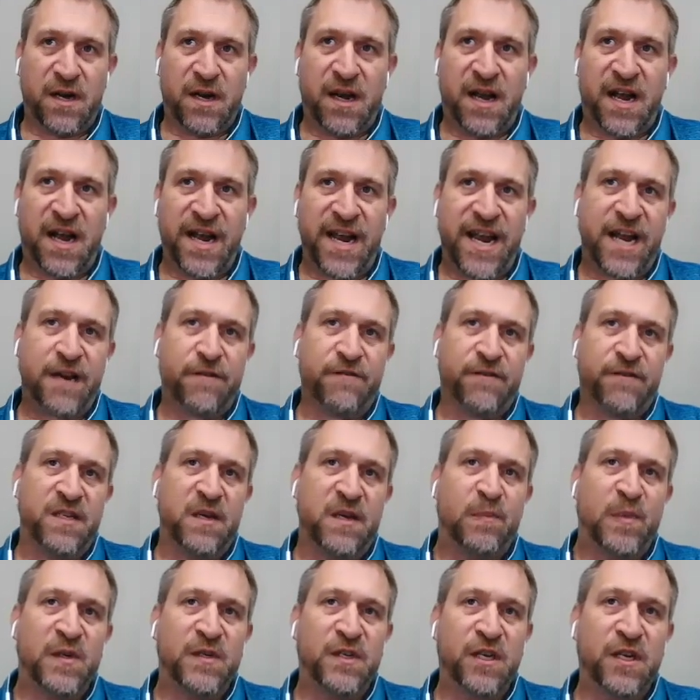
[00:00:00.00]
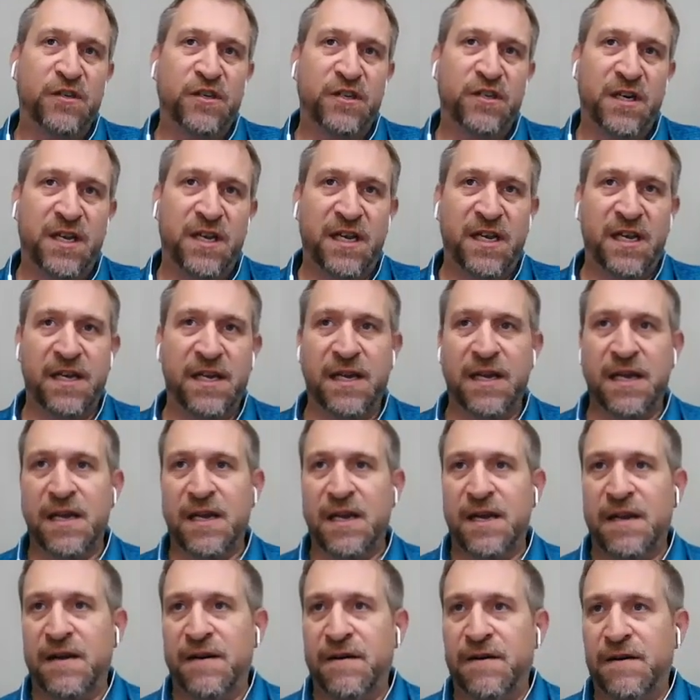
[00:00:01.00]
high accuracy positioning.
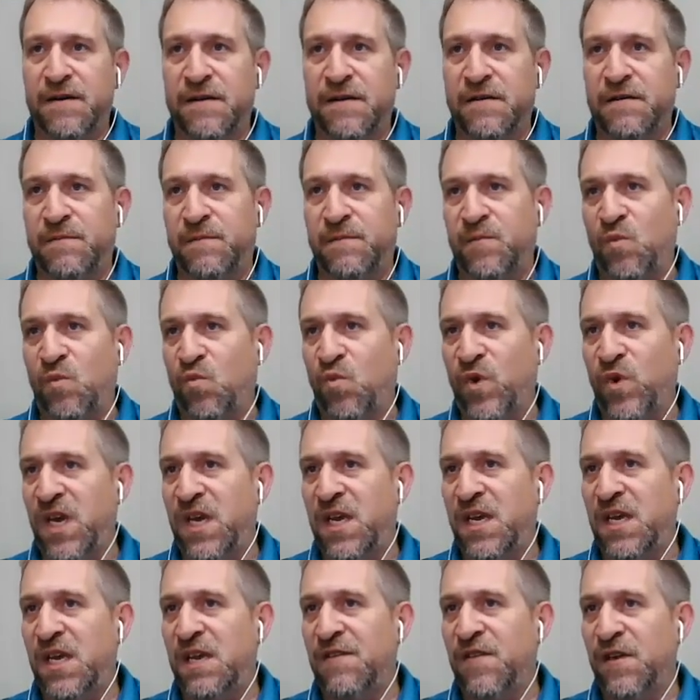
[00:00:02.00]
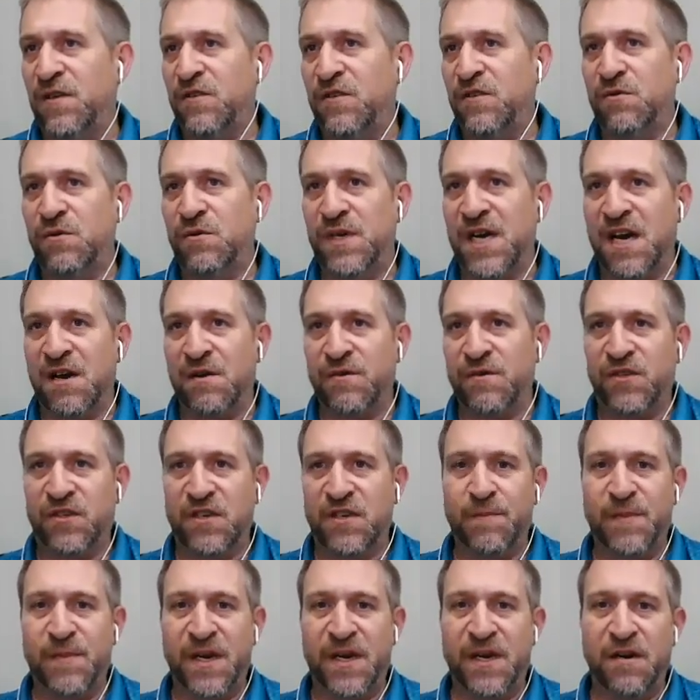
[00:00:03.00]
We even do now
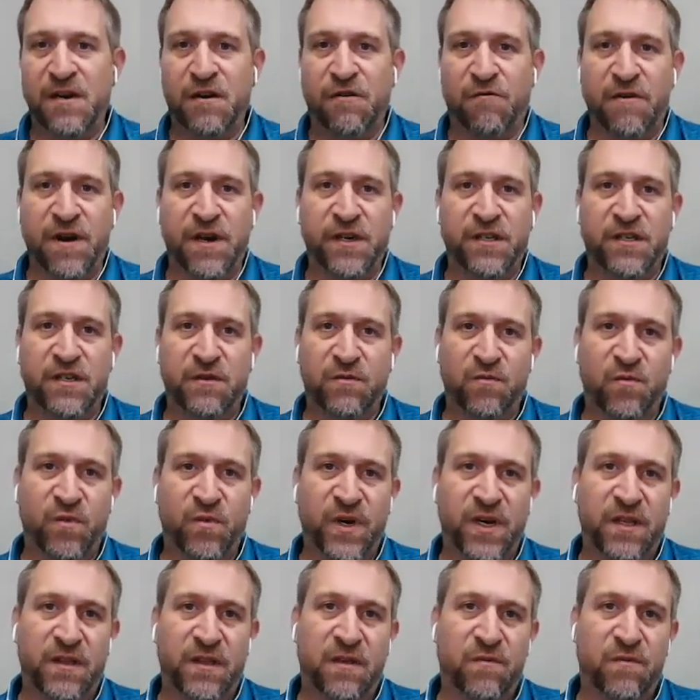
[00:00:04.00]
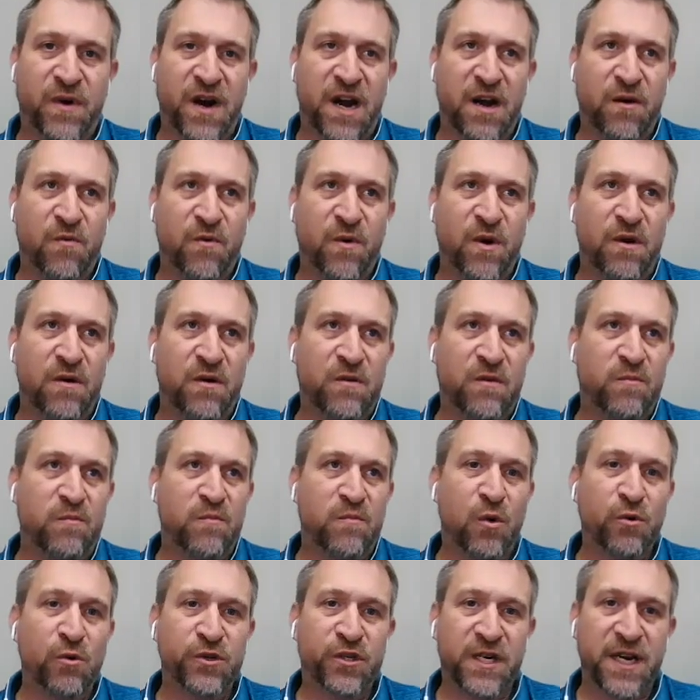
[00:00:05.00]
some integration with the Rockwell
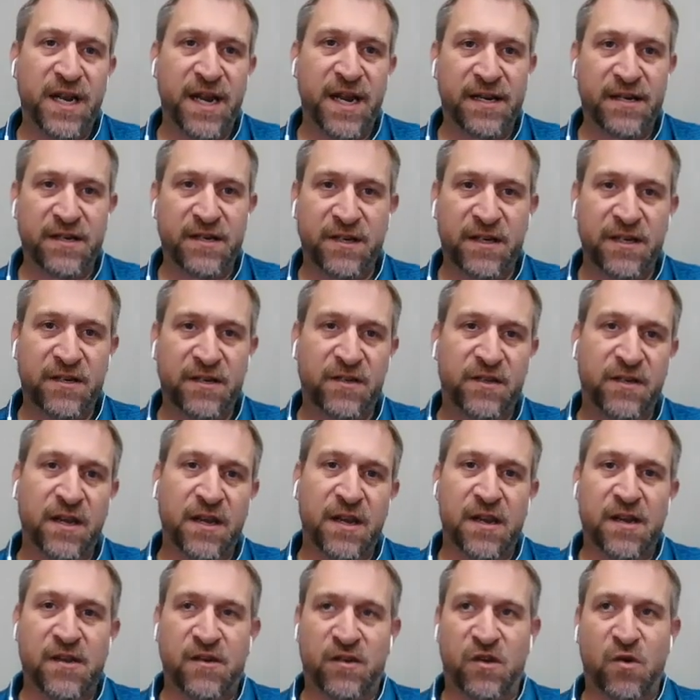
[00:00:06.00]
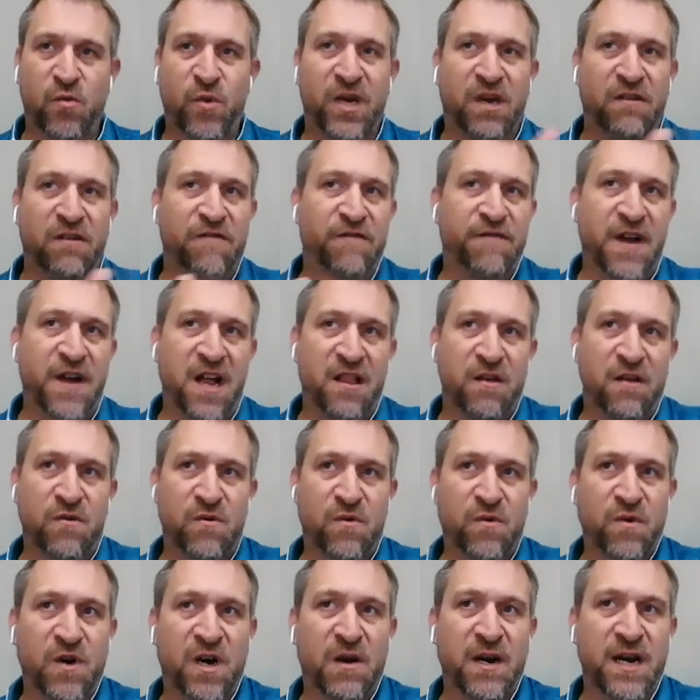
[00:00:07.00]
motion axis, so we can
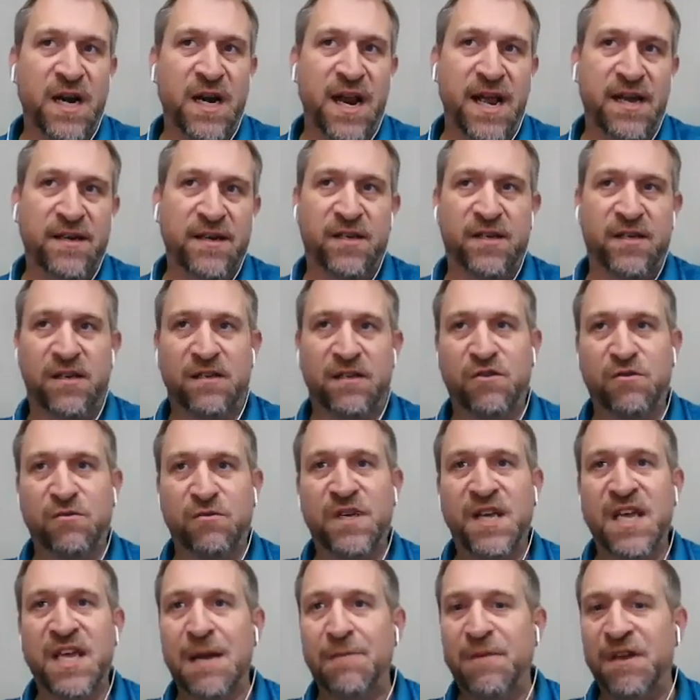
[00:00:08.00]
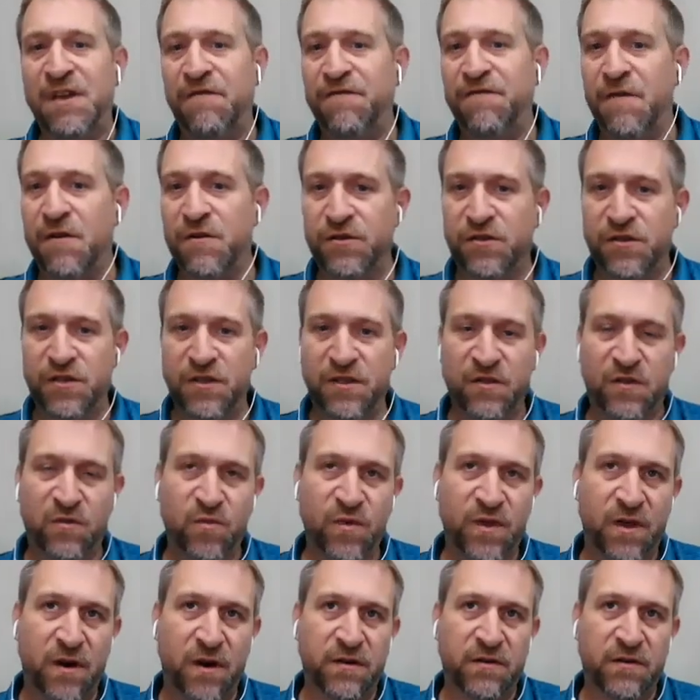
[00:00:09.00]
follow an axis and do camming functions
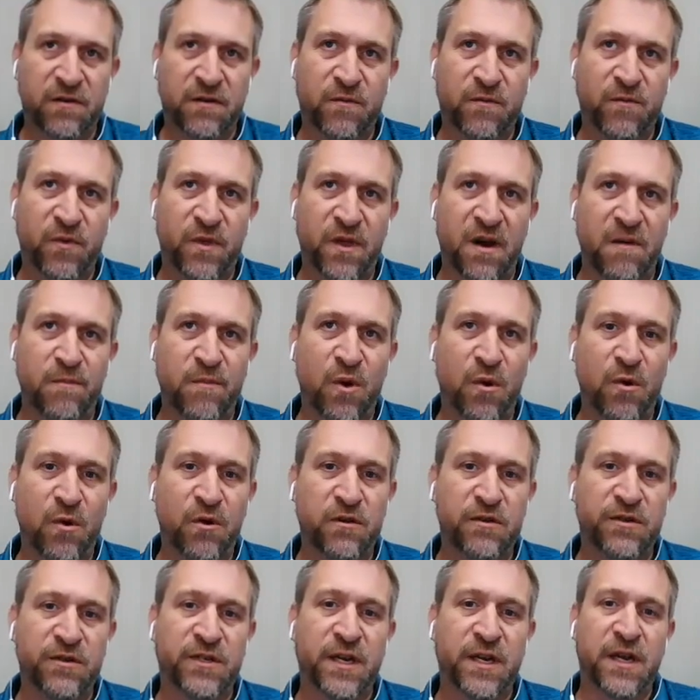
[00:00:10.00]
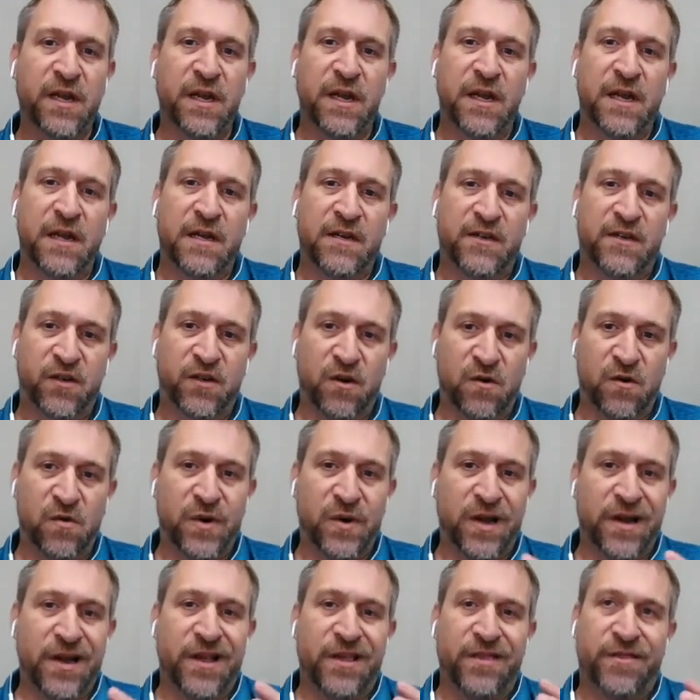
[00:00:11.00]
with our motors. So
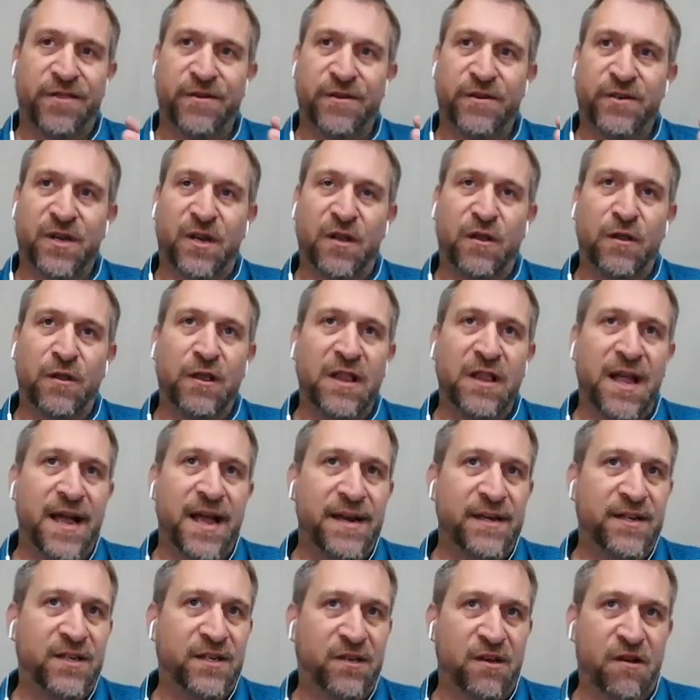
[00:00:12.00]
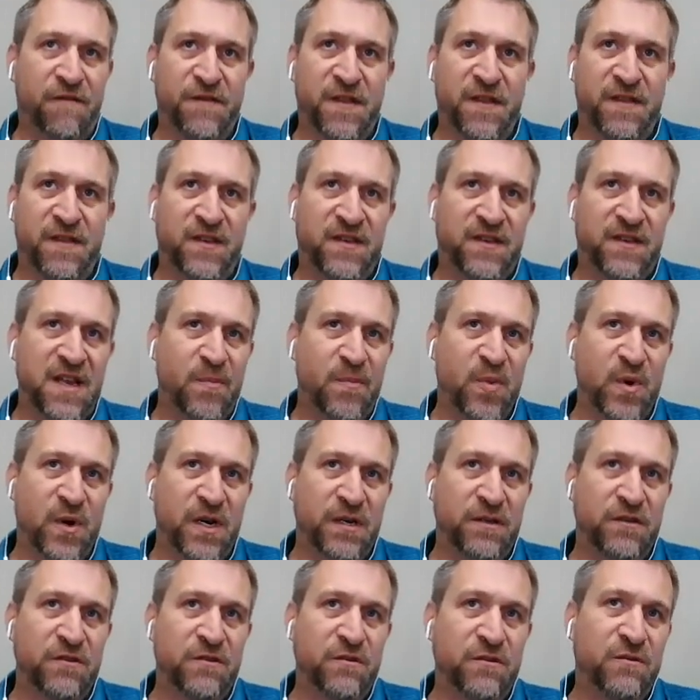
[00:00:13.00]
there's a lot of stuff that the stepper
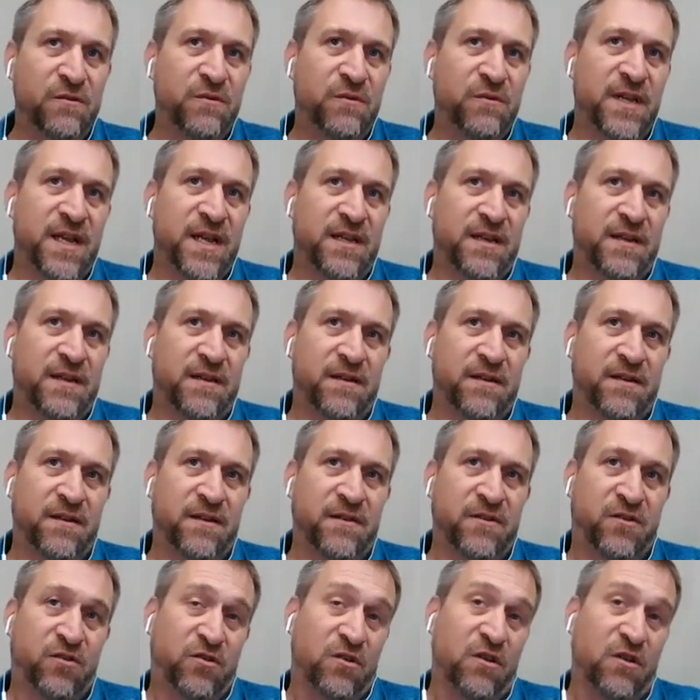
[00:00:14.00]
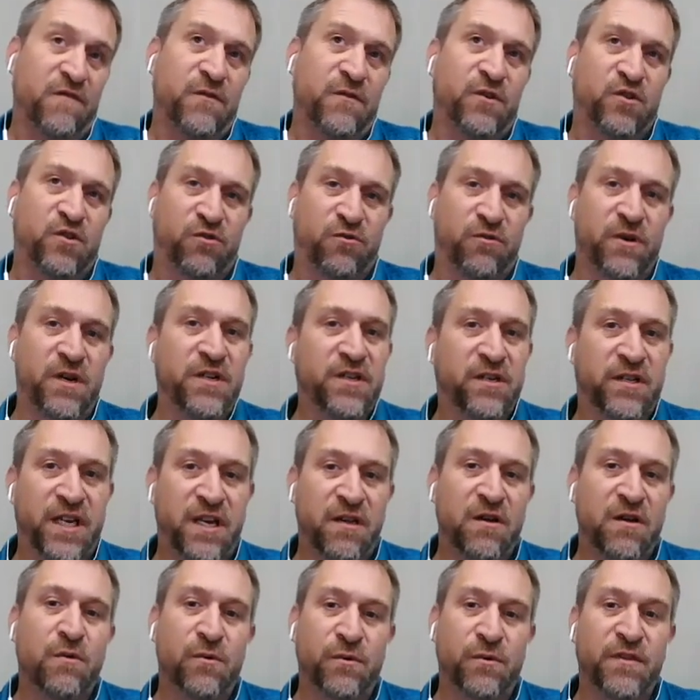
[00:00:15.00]
can do that servos traditionally
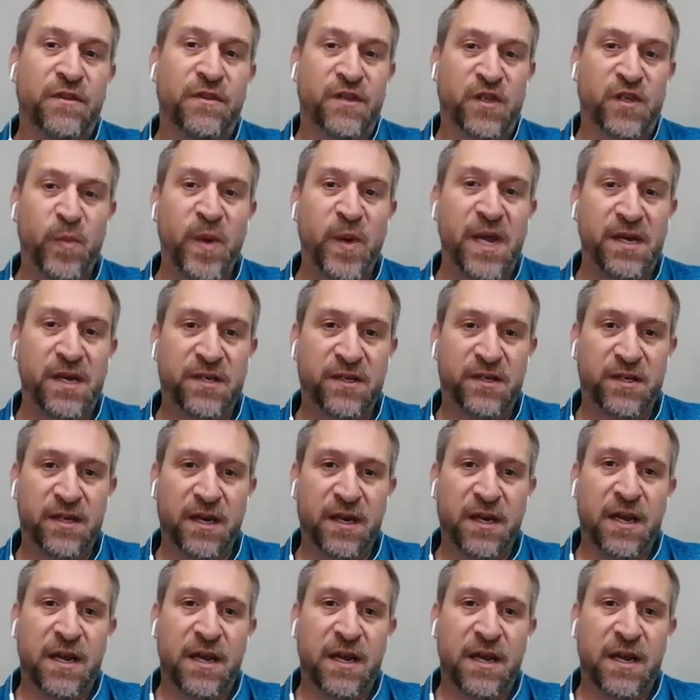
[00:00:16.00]
owned the space.